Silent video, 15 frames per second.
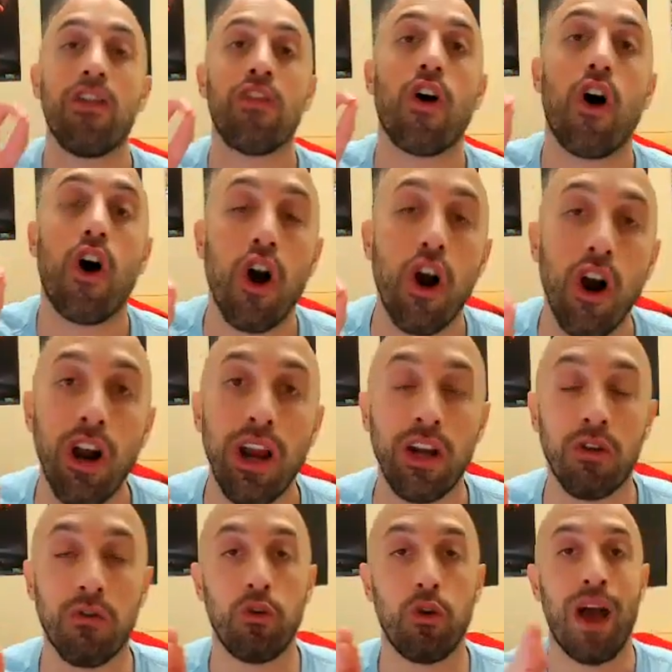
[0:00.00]
The R
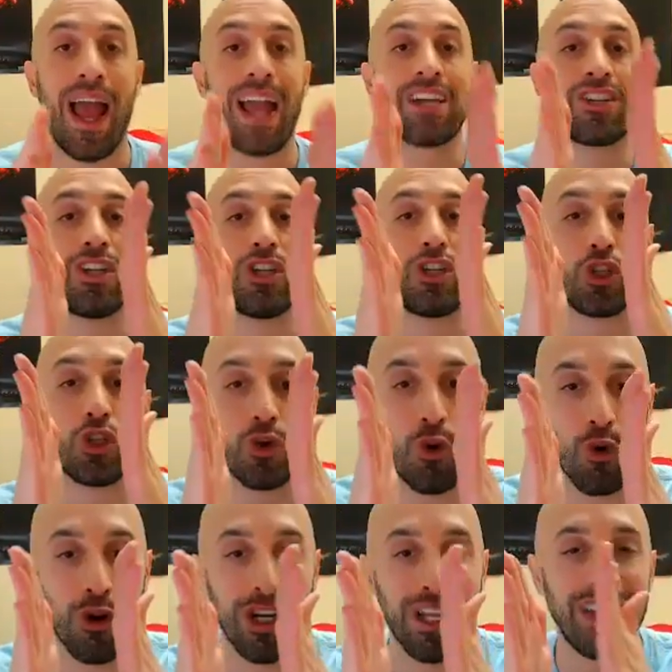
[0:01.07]
interval actually
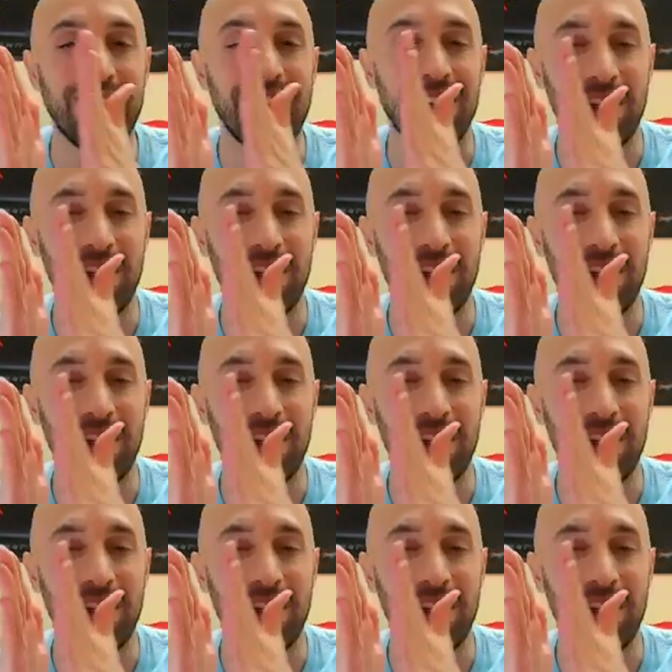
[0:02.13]
shortens